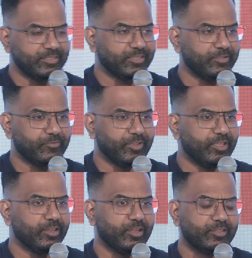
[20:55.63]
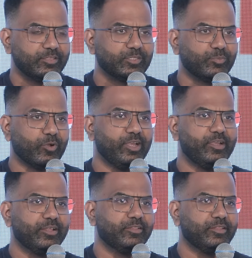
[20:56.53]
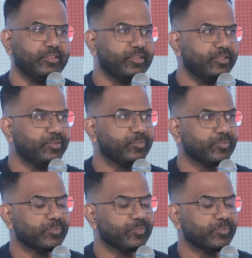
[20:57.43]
see, we are at this point in the